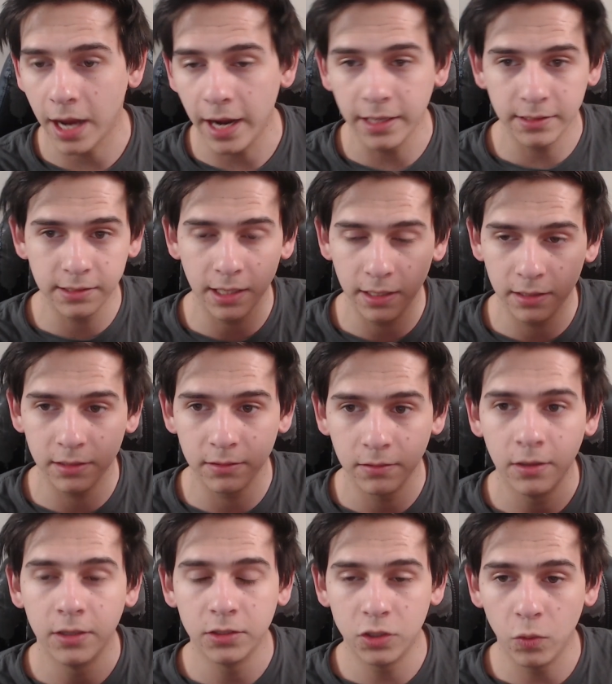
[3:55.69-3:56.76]
I set it
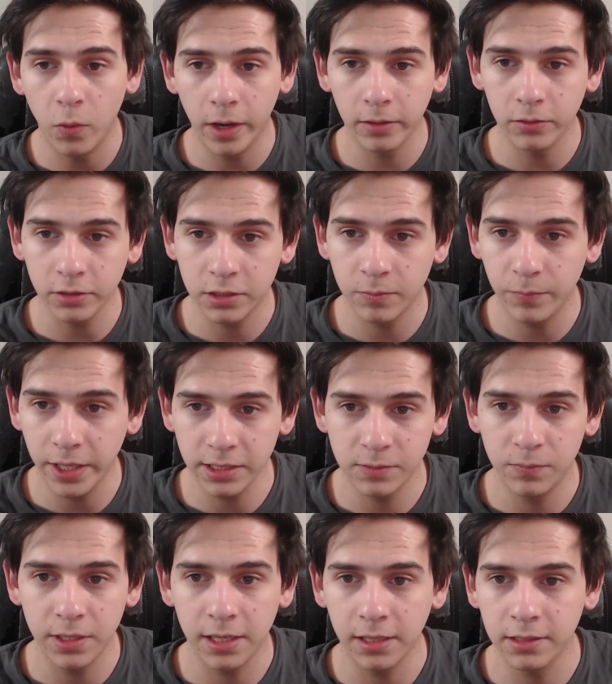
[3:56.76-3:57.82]
to where it looked the
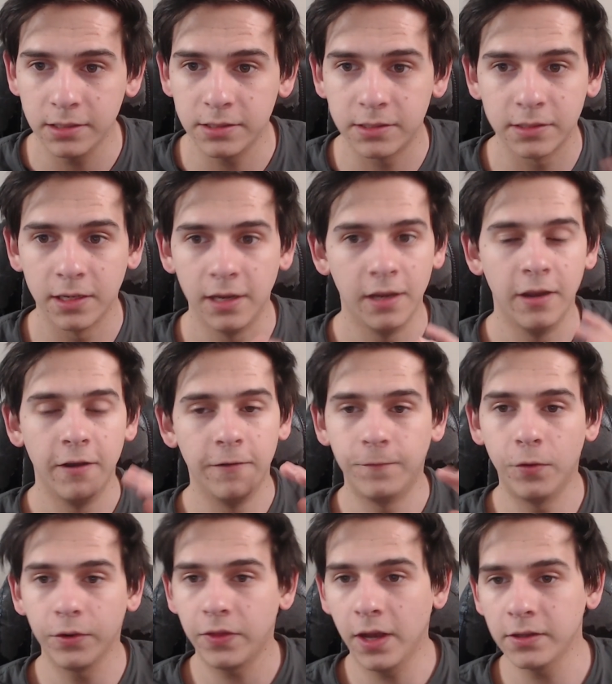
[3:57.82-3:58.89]
best because
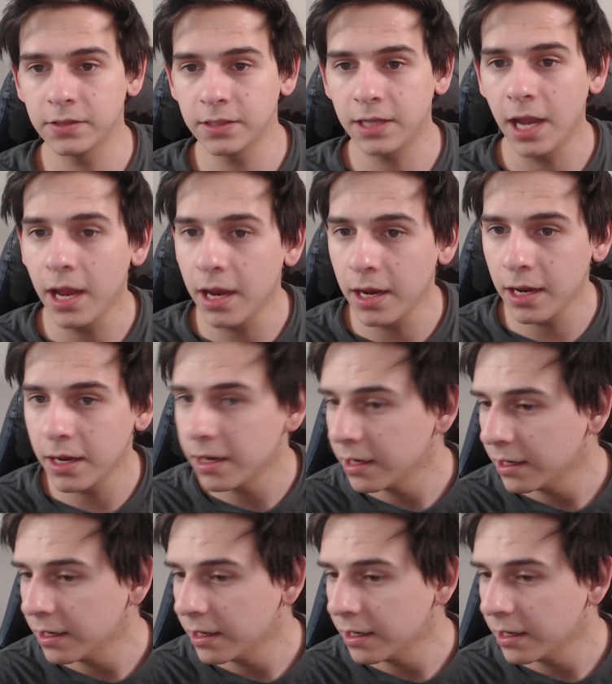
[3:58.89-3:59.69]
4000K